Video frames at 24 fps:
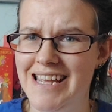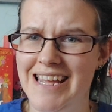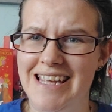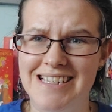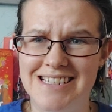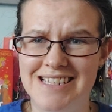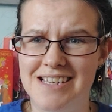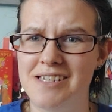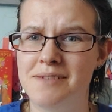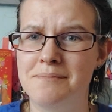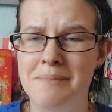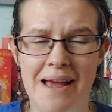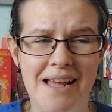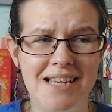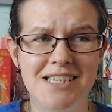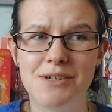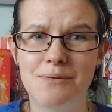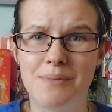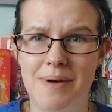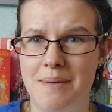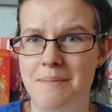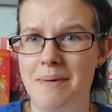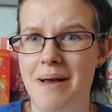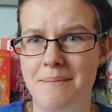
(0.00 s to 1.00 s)
It does matter
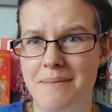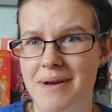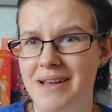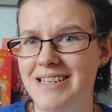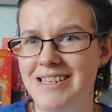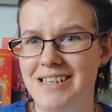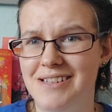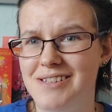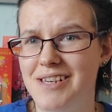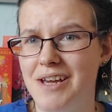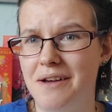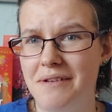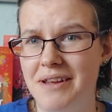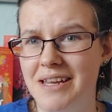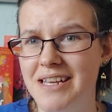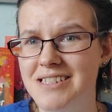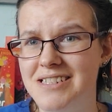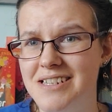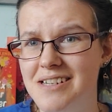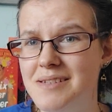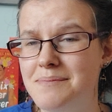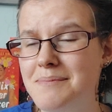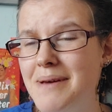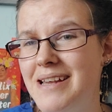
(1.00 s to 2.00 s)
where my money is going. It
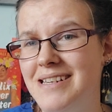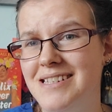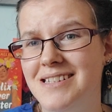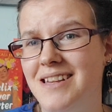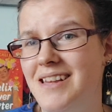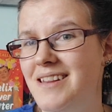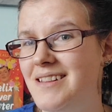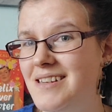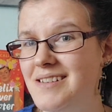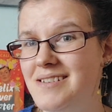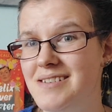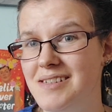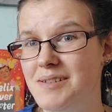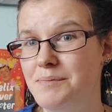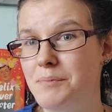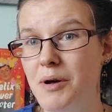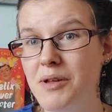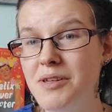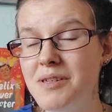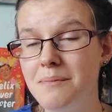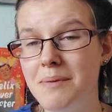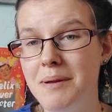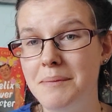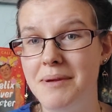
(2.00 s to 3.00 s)
does matter that this is
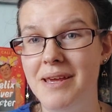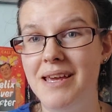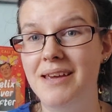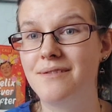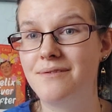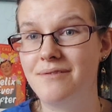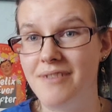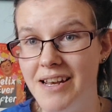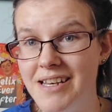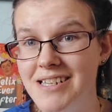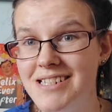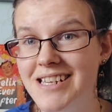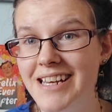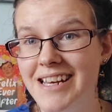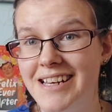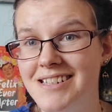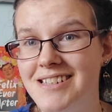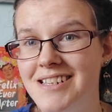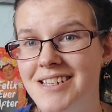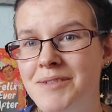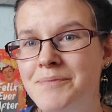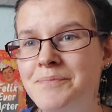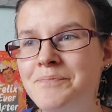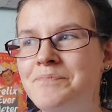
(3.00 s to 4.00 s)
possibly being funded.
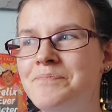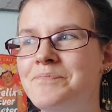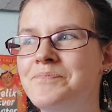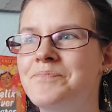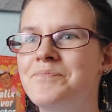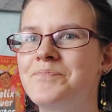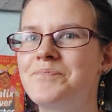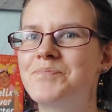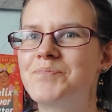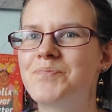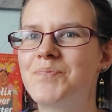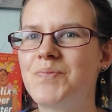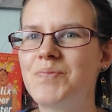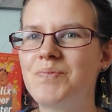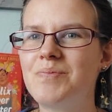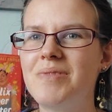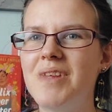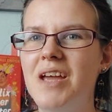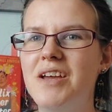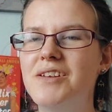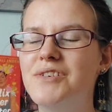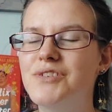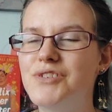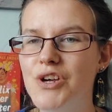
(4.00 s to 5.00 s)

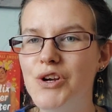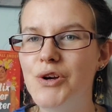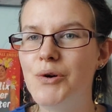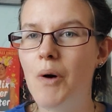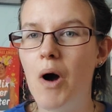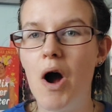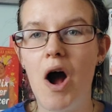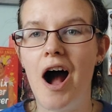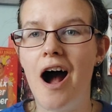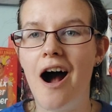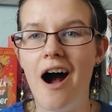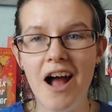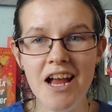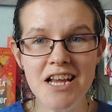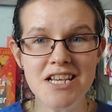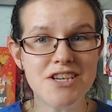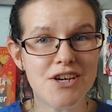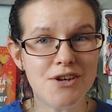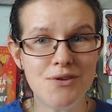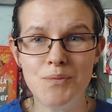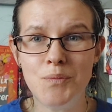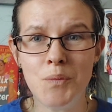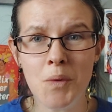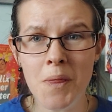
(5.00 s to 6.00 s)
So I
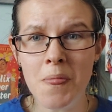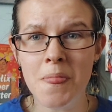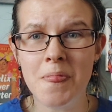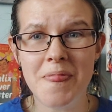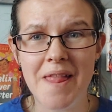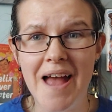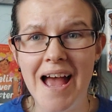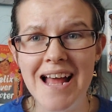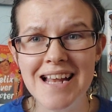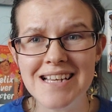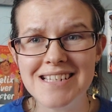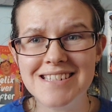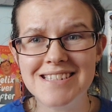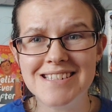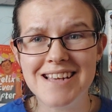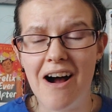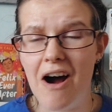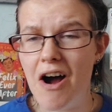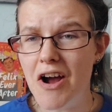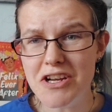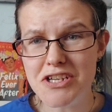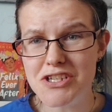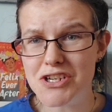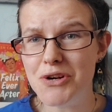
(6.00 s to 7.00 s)
don't want that.
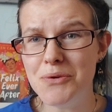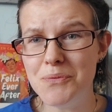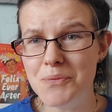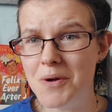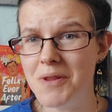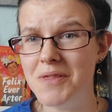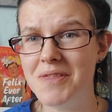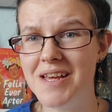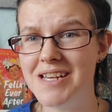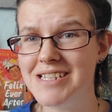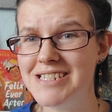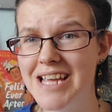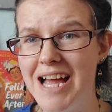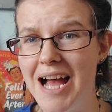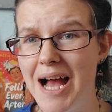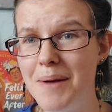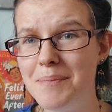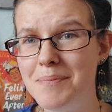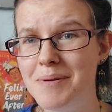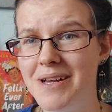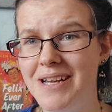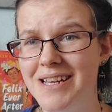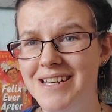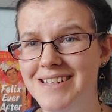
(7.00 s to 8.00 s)
I don't want that to
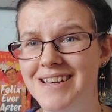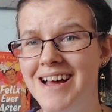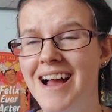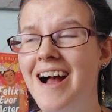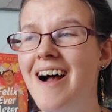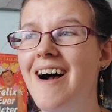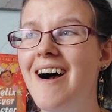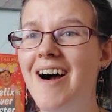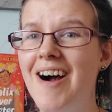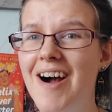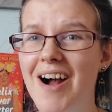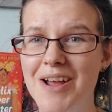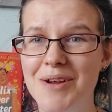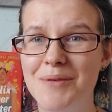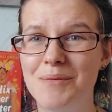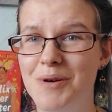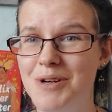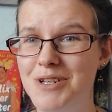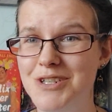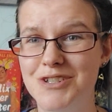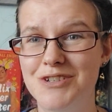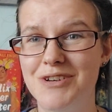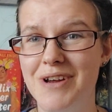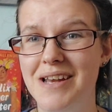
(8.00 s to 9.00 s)
happen. I
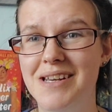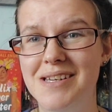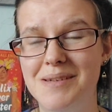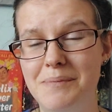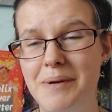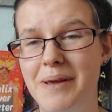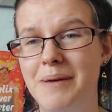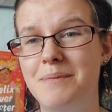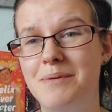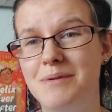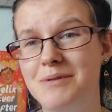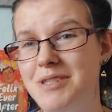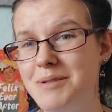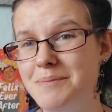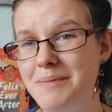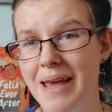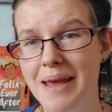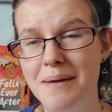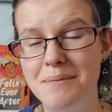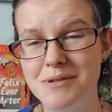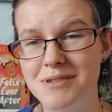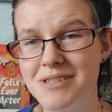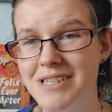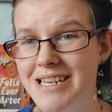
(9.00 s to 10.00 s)
want trans people to be
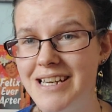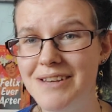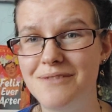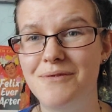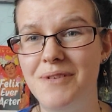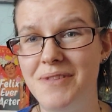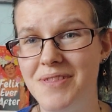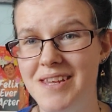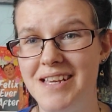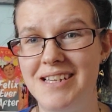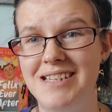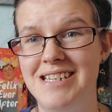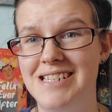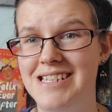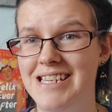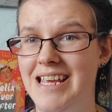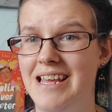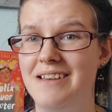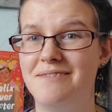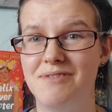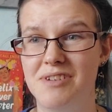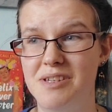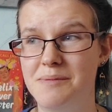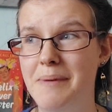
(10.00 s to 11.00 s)
able to live with dignity
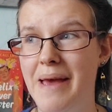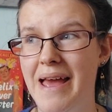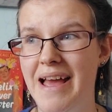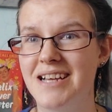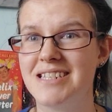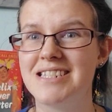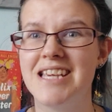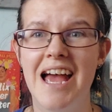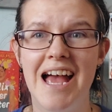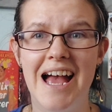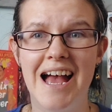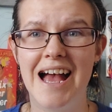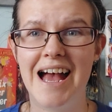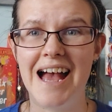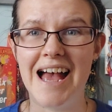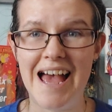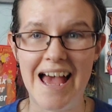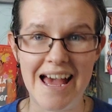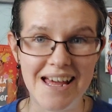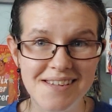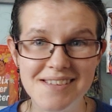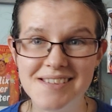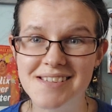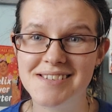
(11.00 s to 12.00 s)
and respect,
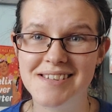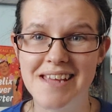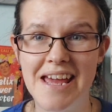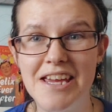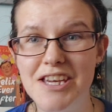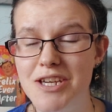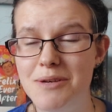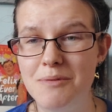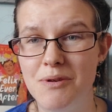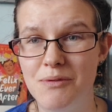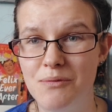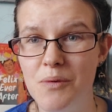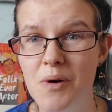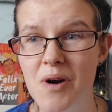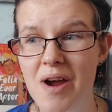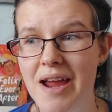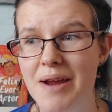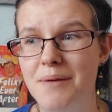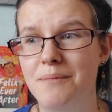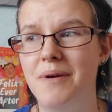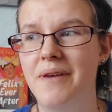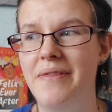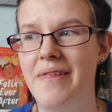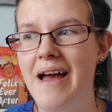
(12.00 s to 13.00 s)
as is their human
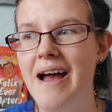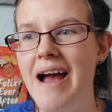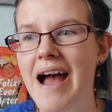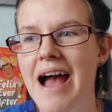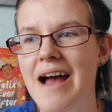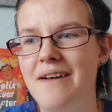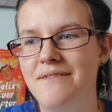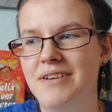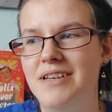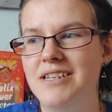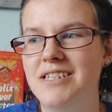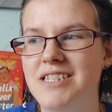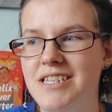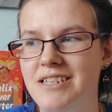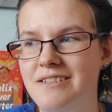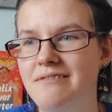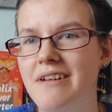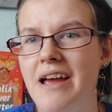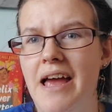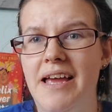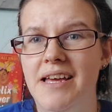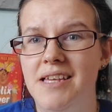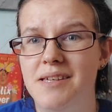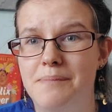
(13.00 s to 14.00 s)
right, without having
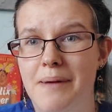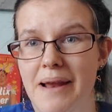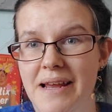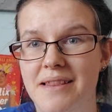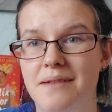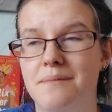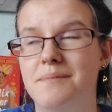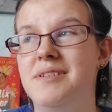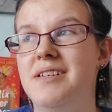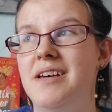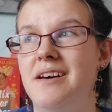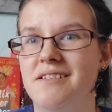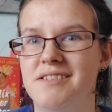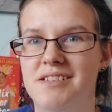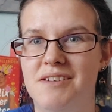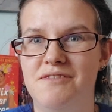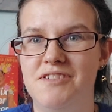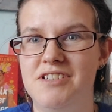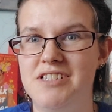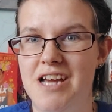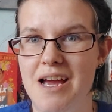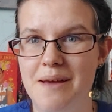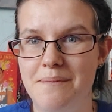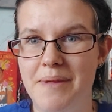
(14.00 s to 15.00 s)
to explain themselves
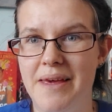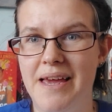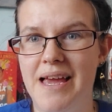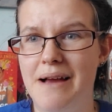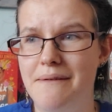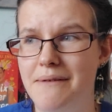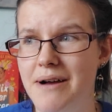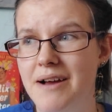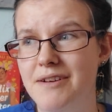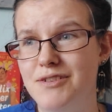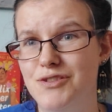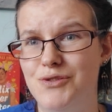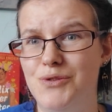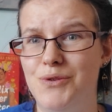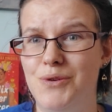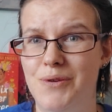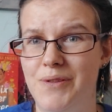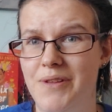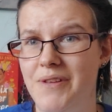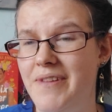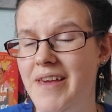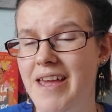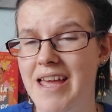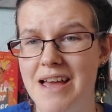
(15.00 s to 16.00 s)
every time they go out a door
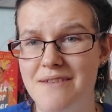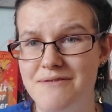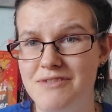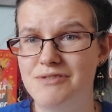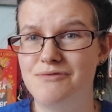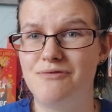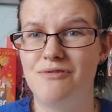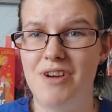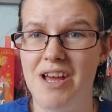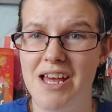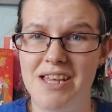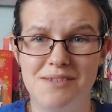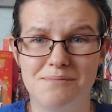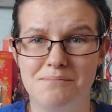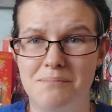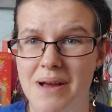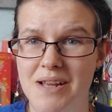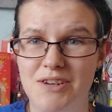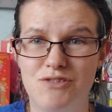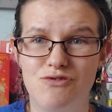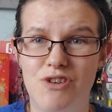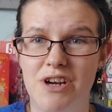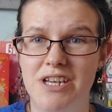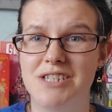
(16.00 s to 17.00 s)
that they have as
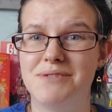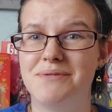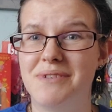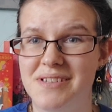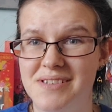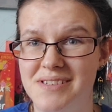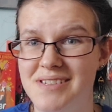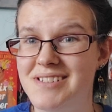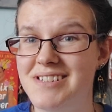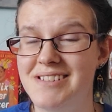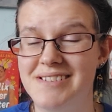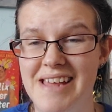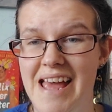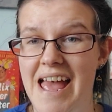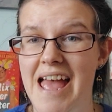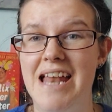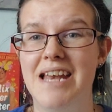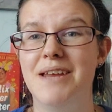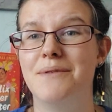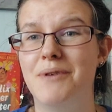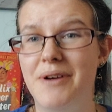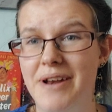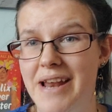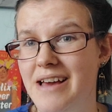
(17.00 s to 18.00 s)
much right to exist as
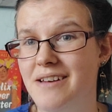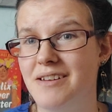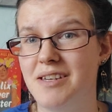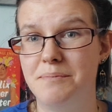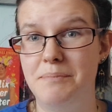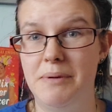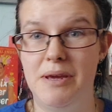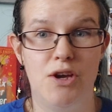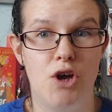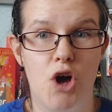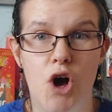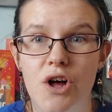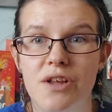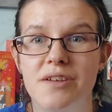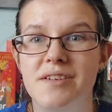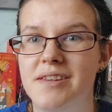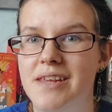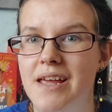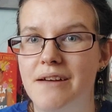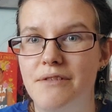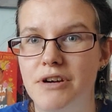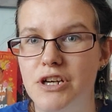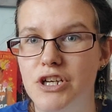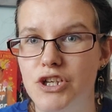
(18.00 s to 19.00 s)
anyone else because
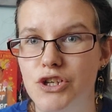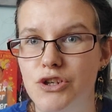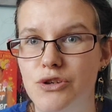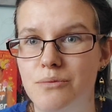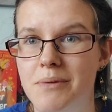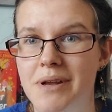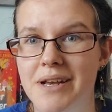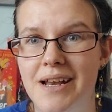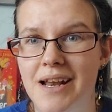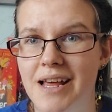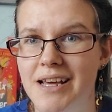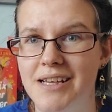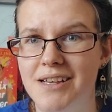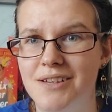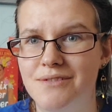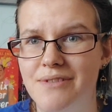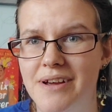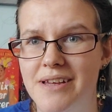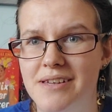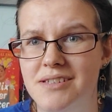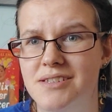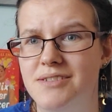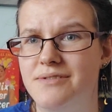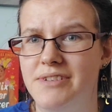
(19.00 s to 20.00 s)
they're a human like the
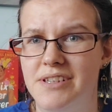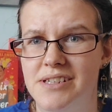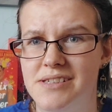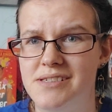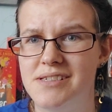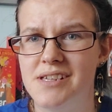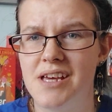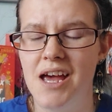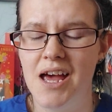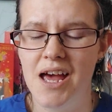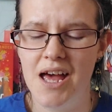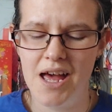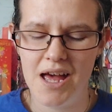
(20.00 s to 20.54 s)
rest of us.